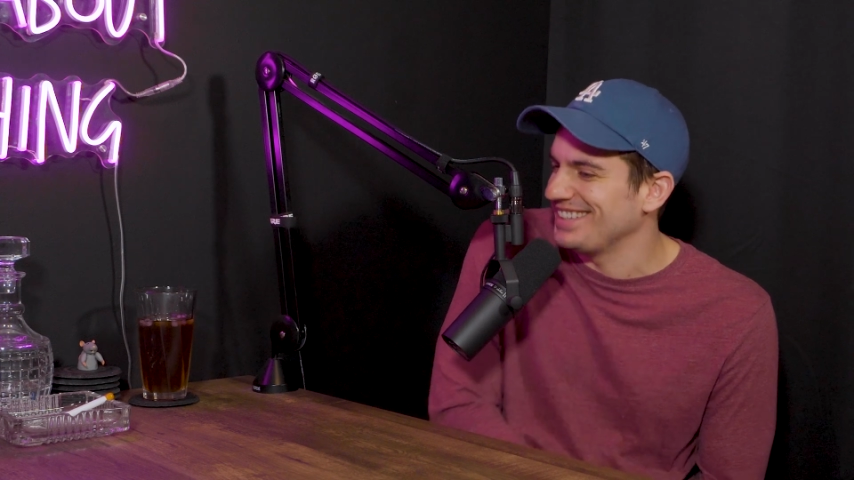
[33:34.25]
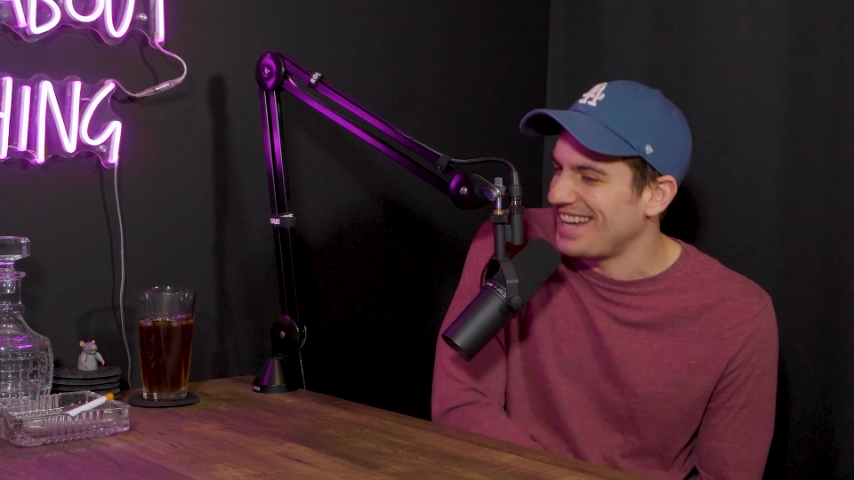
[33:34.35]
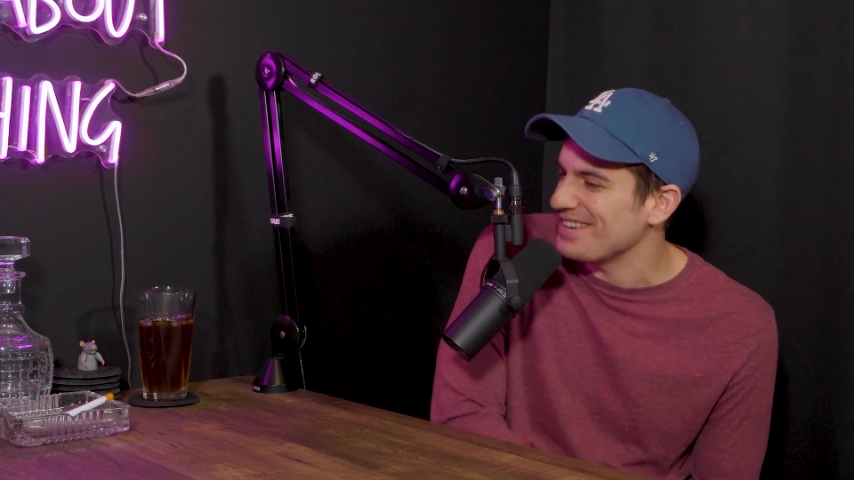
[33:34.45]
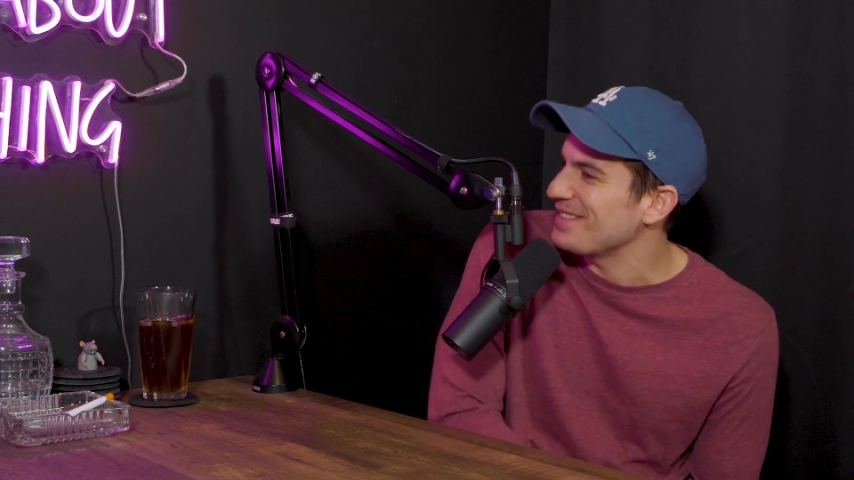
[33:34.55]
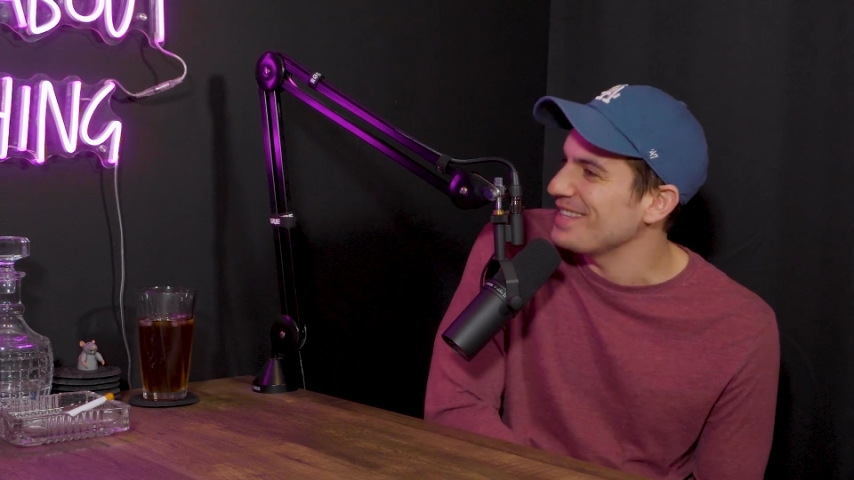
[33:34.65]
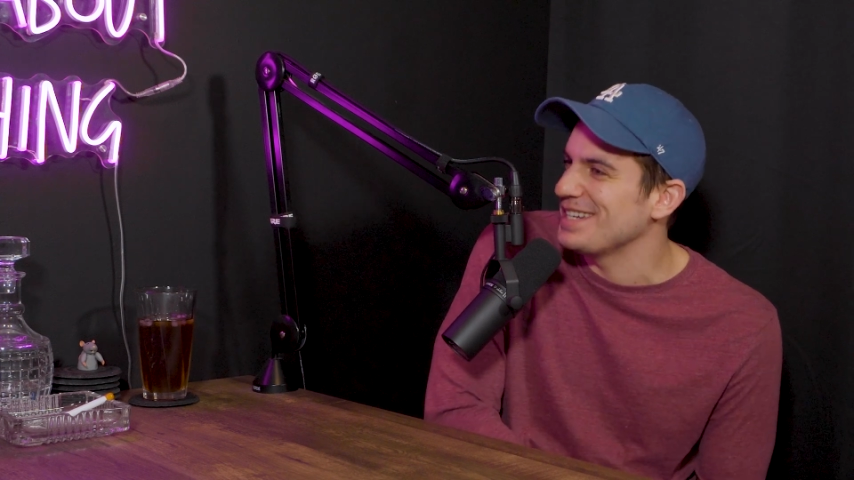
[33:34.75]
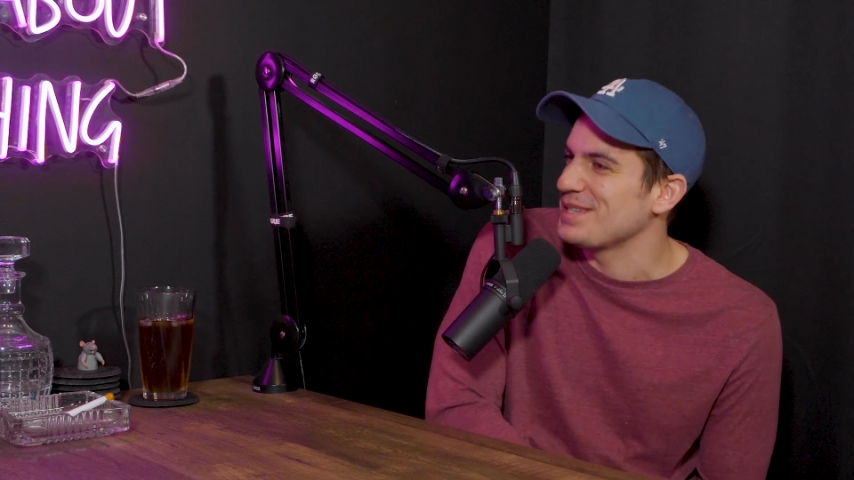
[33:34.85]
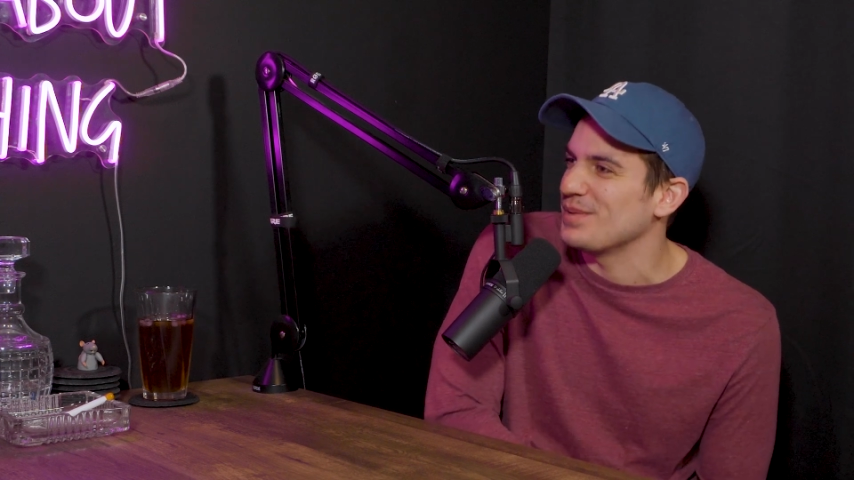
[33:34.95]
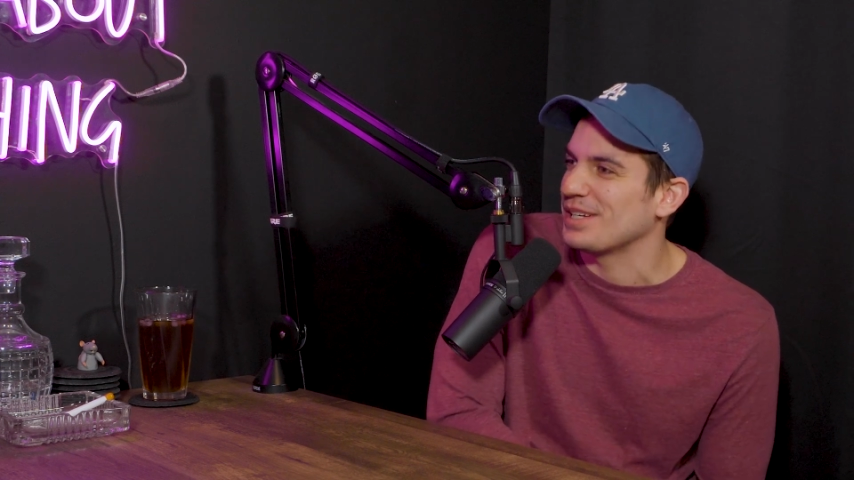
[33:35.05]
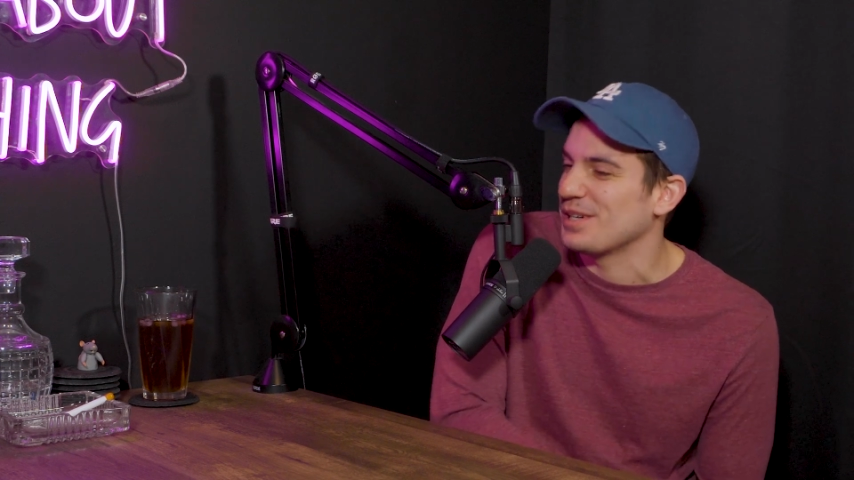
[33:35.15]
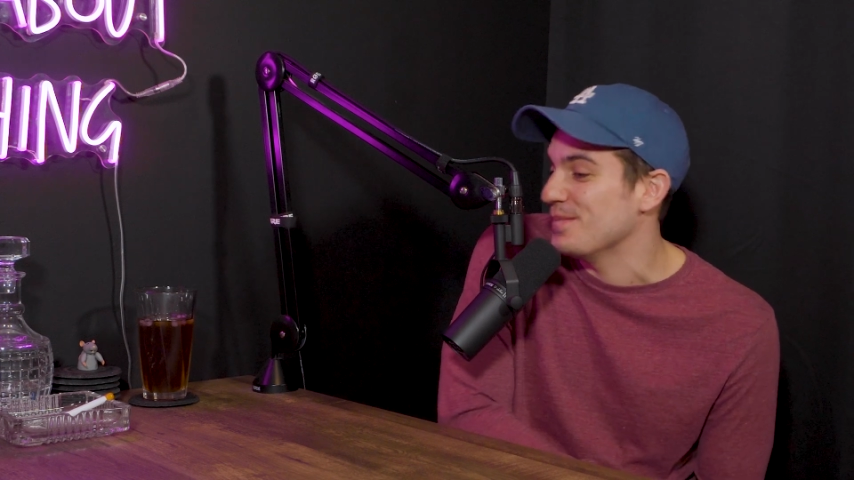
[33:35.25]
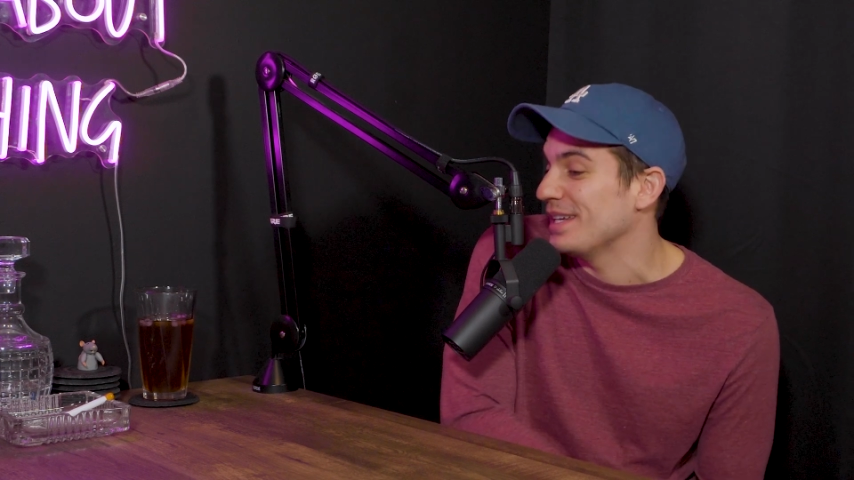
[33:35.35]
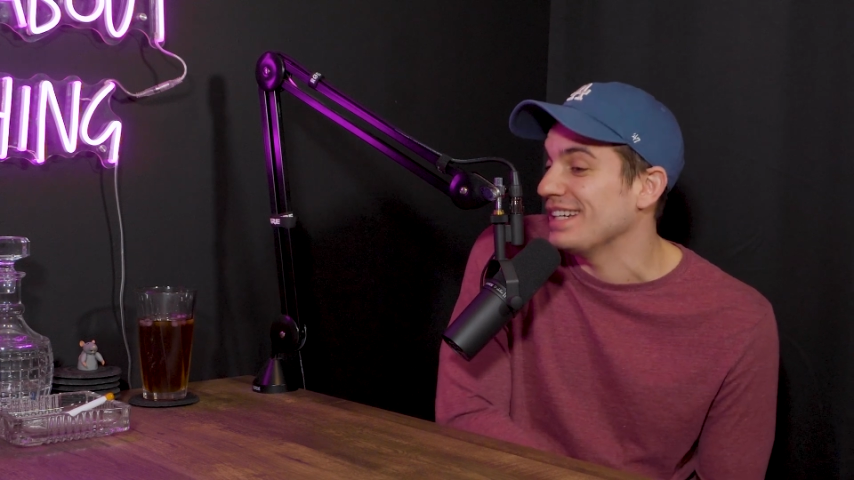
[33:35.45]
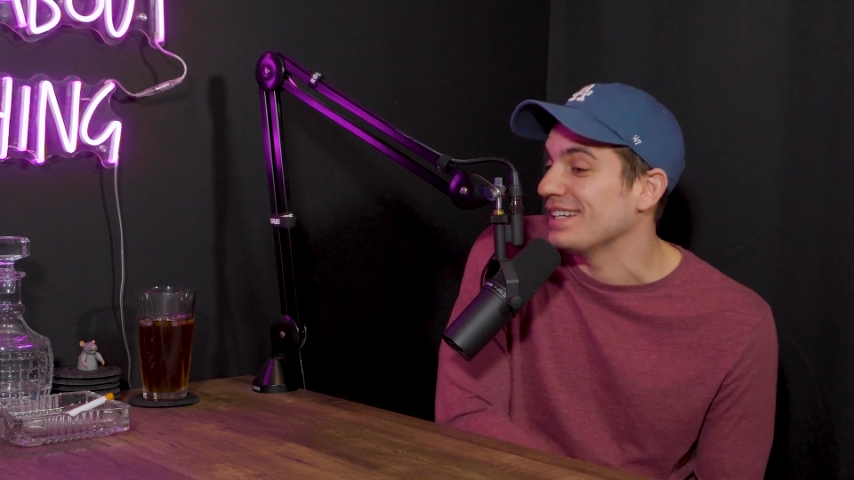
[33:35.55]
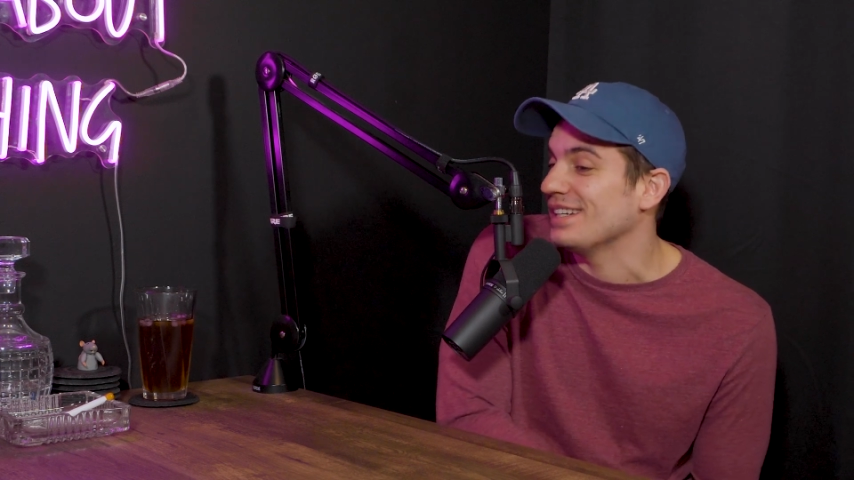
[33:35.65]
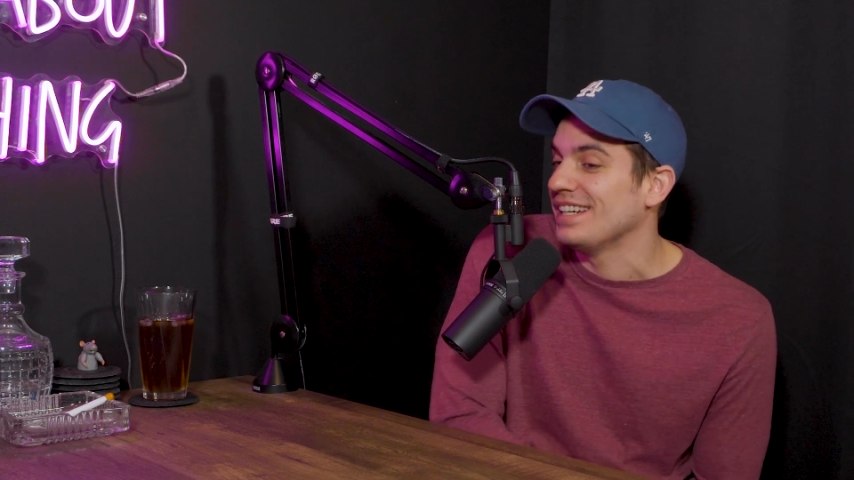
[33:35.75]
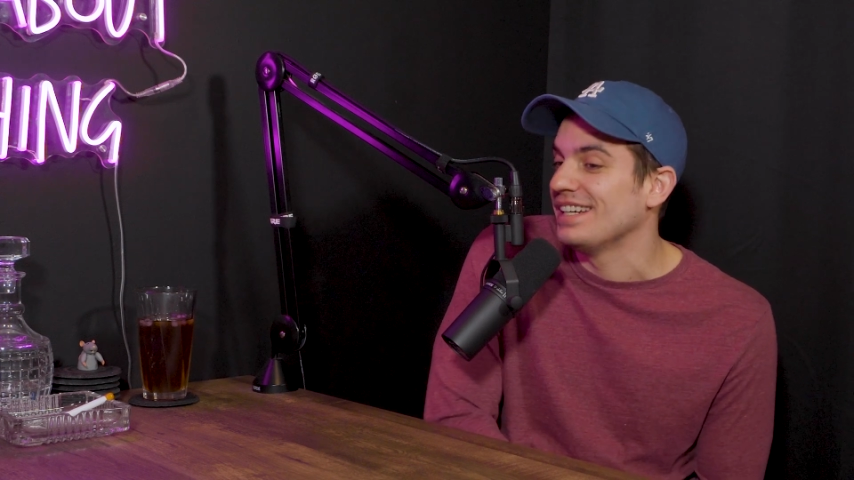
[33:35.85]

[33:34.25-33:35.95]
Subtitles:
lot of things, but committing